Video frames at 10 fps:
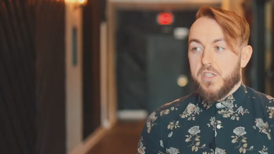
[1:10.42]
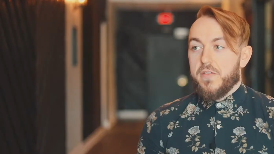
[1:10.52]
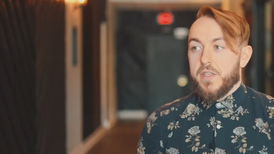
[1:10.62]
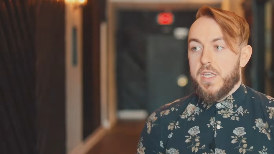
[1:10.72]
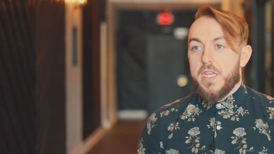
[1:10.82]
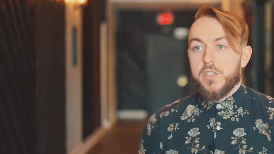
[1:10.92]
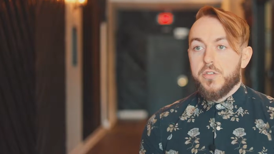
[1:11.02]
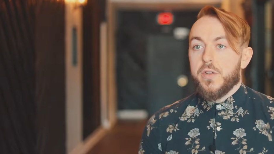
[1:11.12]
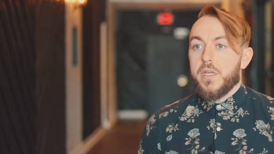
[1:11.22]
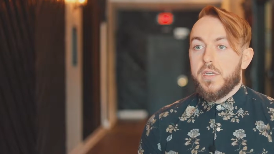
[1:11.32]
loving the
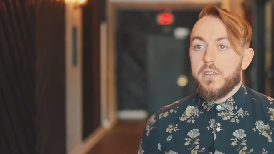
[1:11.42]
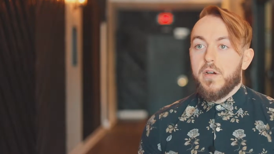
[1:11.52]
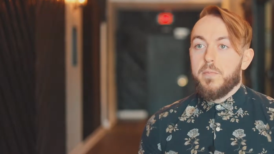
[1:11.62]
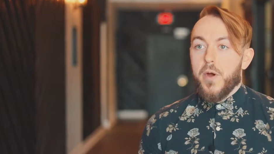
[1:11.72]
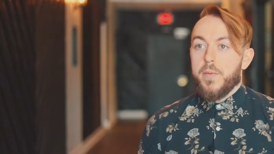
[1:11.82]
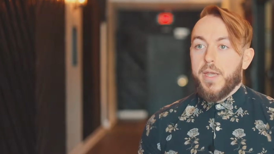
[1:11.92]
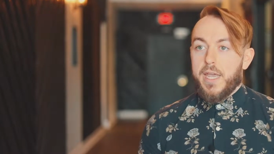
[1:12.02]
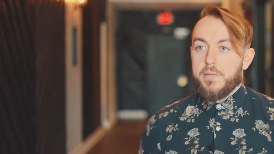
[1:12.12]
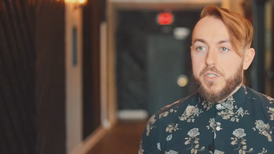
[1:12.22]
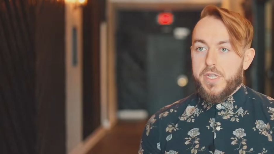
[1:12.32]
history of
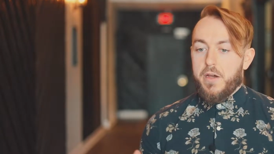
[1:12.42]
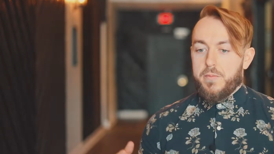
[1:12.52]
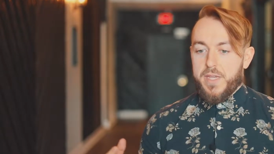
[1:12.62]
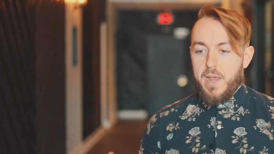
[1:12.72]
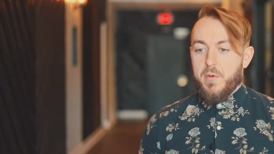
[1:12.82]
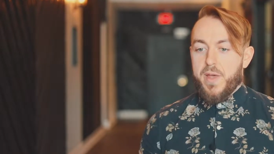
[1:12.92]
Birmingham, just how it became